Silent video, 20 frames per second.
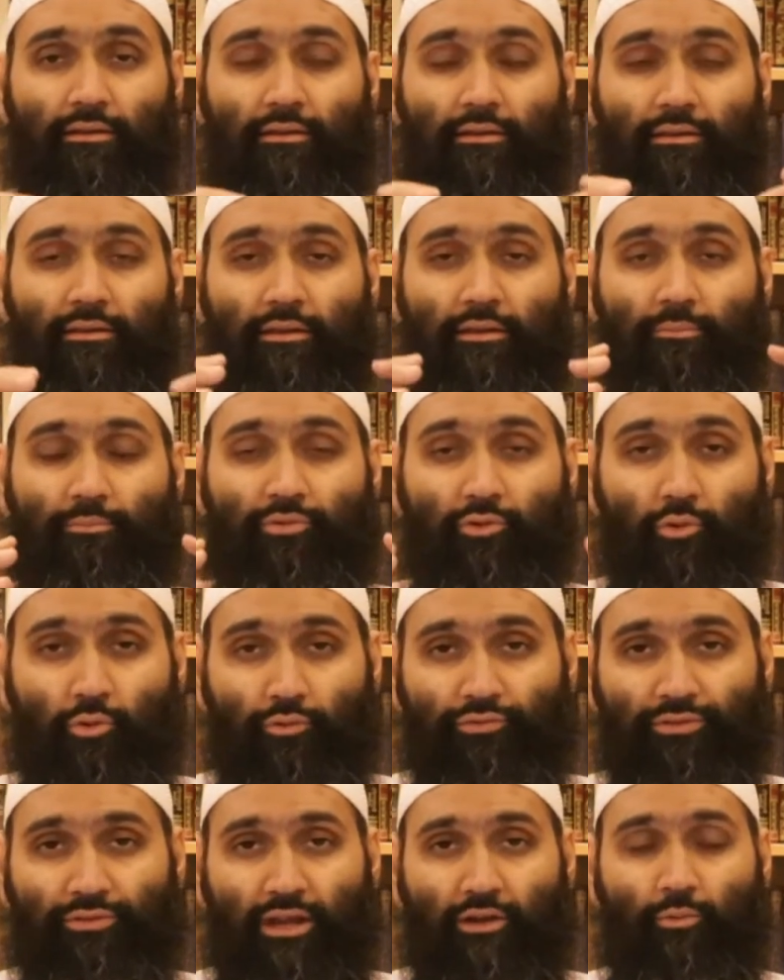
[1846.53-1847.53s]
the
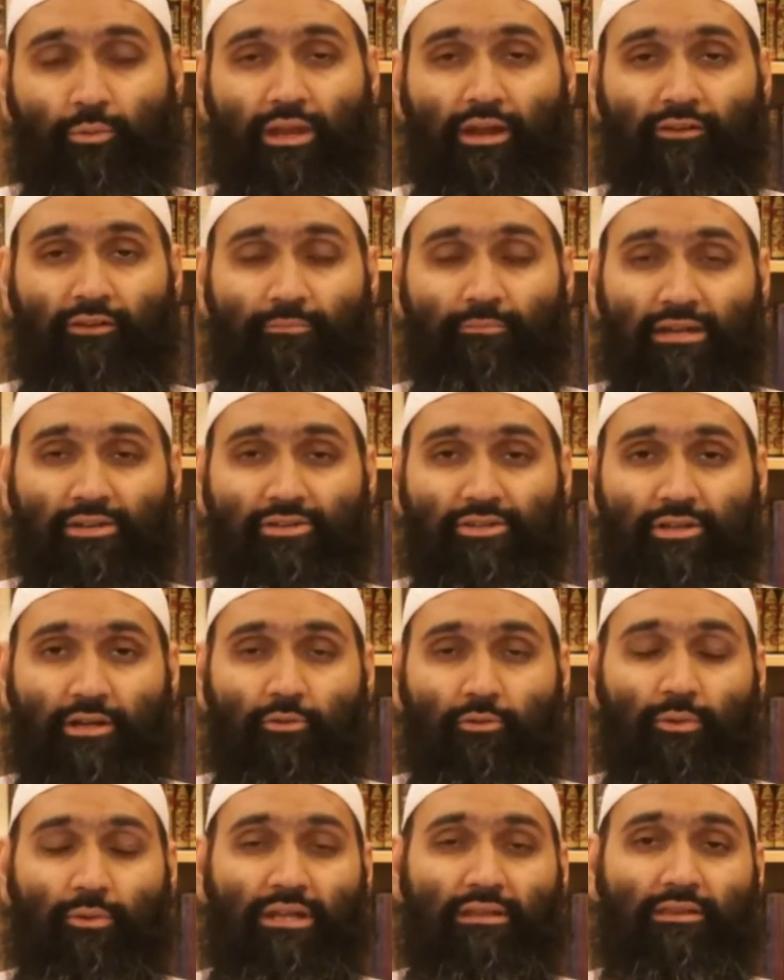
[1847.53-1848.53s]
proofs that we have mentioned
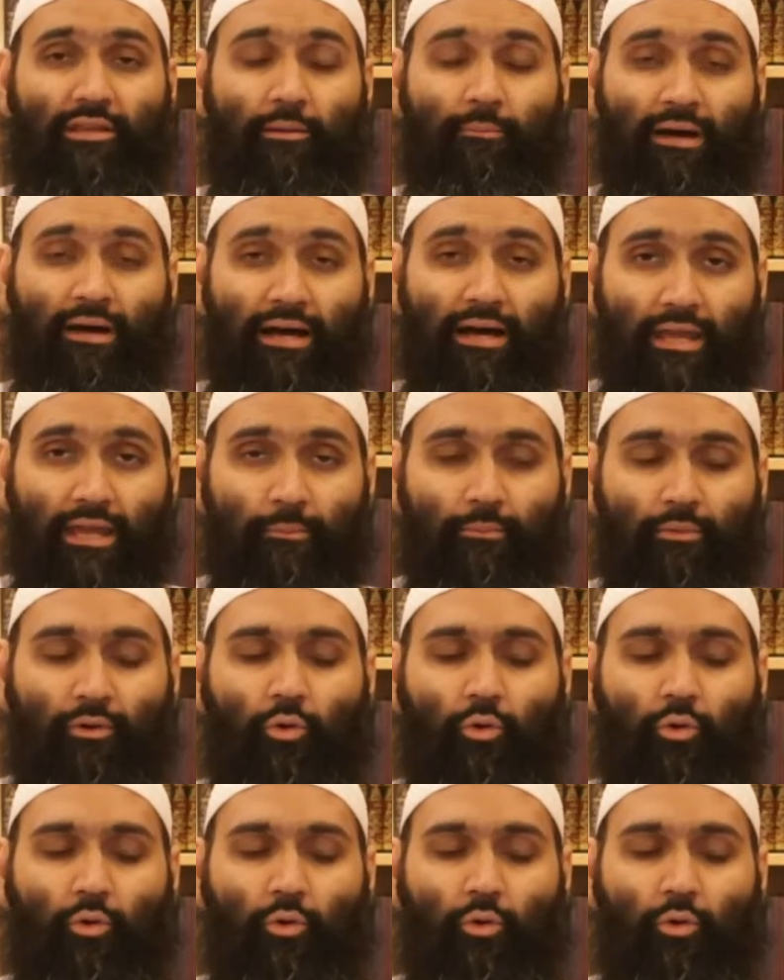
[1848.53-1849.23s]
with tama'im,